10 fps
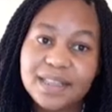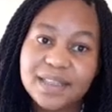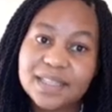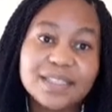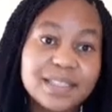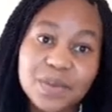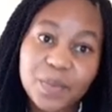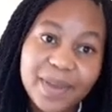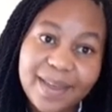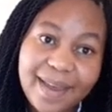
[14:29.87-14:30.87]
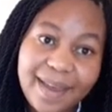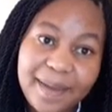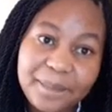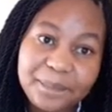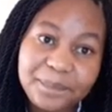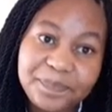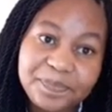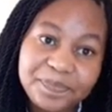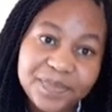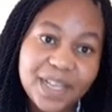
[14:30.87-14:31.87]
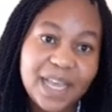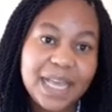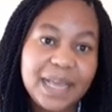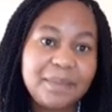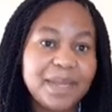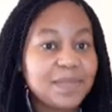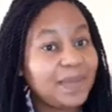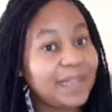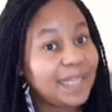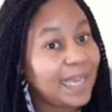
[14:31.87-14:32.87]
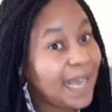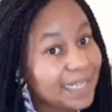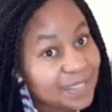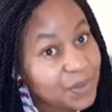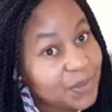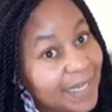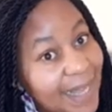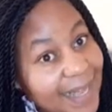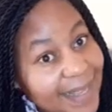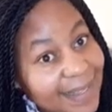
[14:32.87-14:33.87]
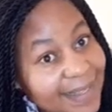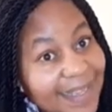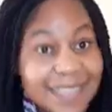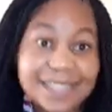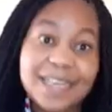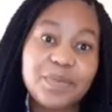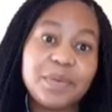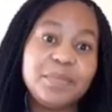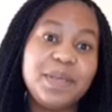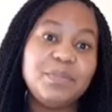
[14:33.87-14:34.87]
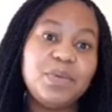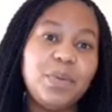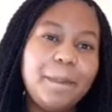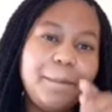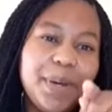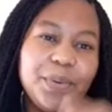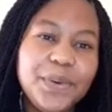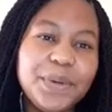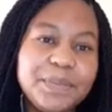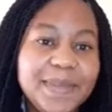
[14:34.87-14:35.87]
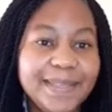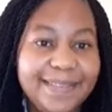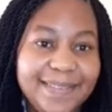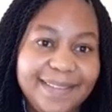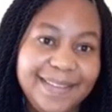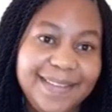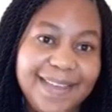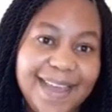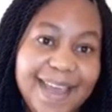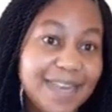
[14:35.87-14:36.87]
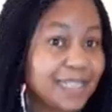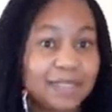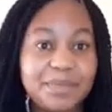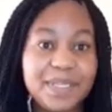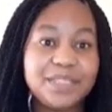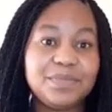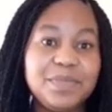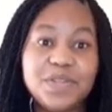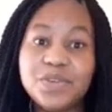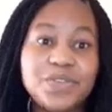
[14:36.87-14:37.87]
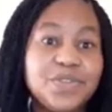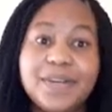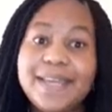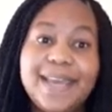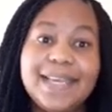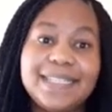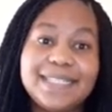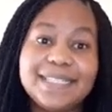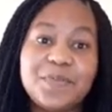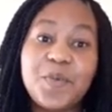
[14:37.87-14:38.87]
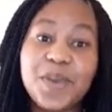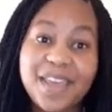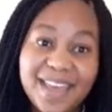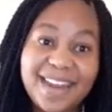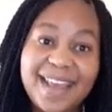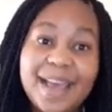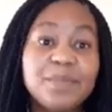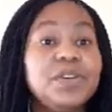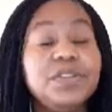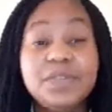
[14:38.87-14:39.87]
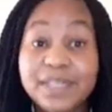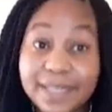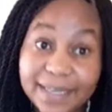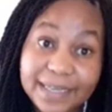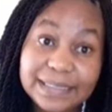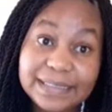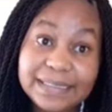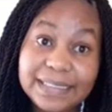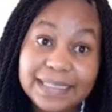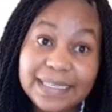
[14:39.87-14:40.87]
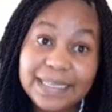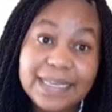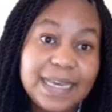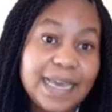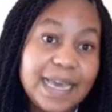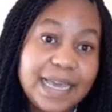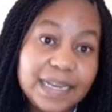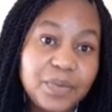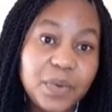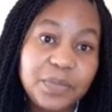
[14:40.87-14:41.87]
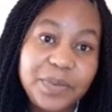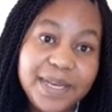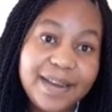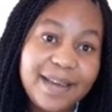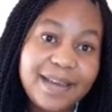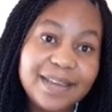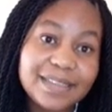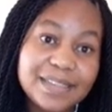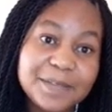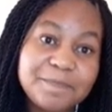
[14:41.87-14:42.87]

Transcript: This is the way I am. But one thing I don't like is that when people poke me and expect me not to react, Mongel, I'm going to react. And it won't be nice.